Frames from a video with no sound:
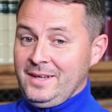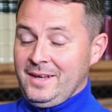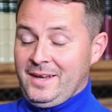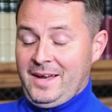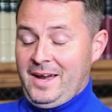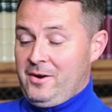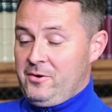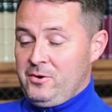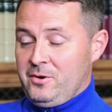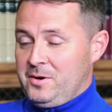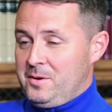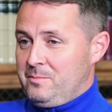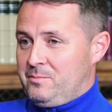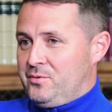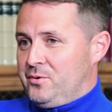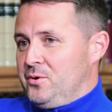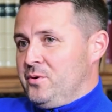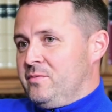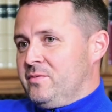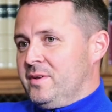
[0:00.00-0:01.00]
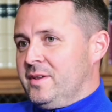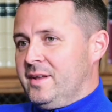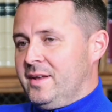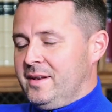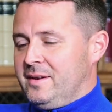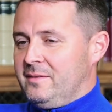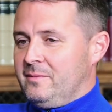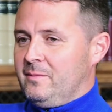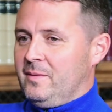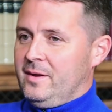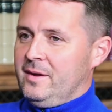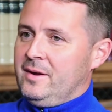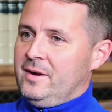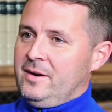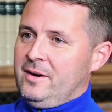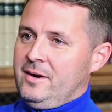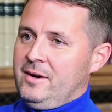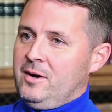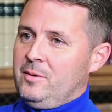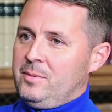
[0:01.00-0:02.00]
carry on improving, then
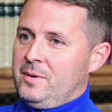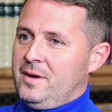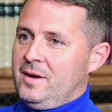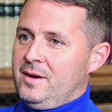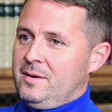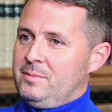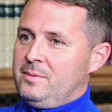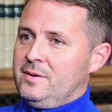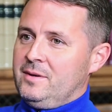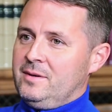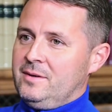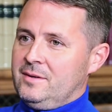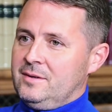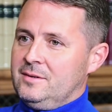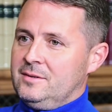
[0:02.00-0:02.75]
I'll be happy.